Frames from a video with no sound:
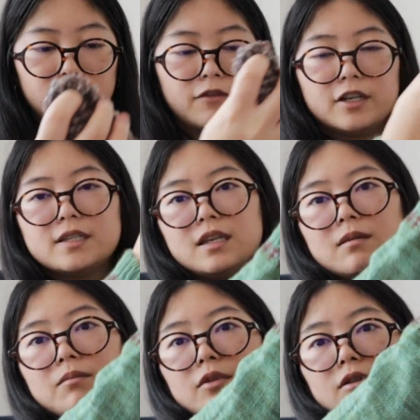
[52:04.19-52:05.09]
for
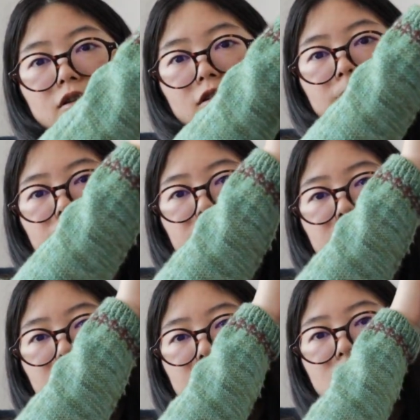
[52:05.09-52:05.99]
example,
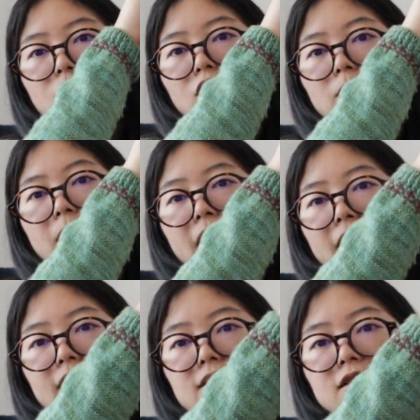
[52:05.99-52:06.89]
this whole
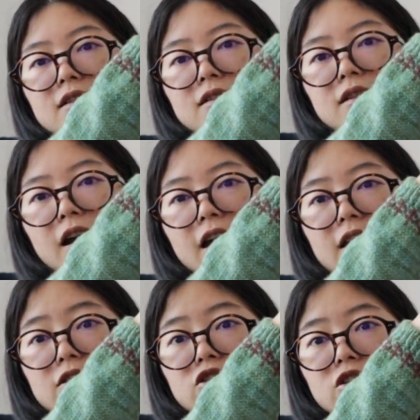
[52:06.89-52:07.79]
back
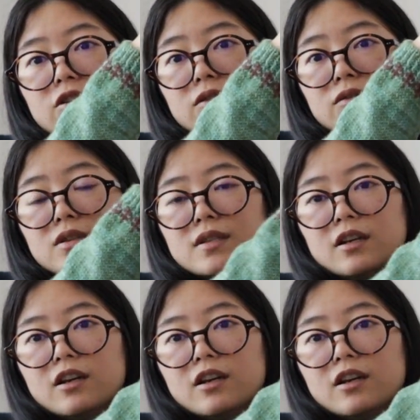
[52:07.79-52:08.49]
I chose,